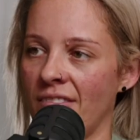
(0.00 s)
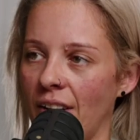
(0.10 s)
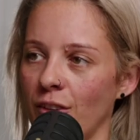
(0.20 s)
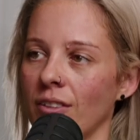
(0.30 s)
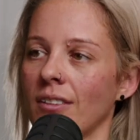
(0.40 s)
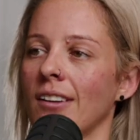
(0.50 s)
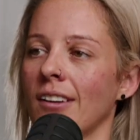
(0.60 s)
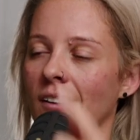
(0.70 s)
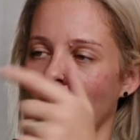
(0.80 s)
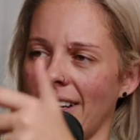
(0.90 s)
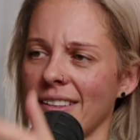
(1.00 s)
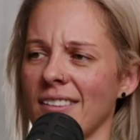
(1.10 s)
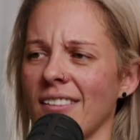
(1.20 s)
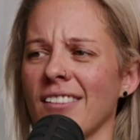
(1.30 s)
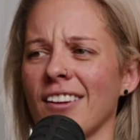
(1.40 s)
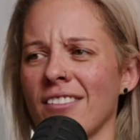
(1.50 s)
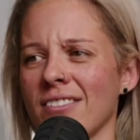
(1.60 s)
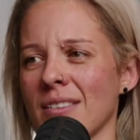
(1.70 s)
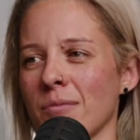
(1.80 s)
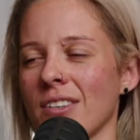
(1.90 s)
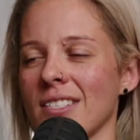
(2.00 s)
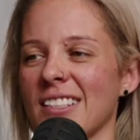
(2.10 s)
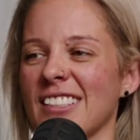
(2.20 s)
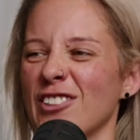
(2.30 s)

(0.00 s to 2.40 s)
value, correct. Thank you for summarizing it.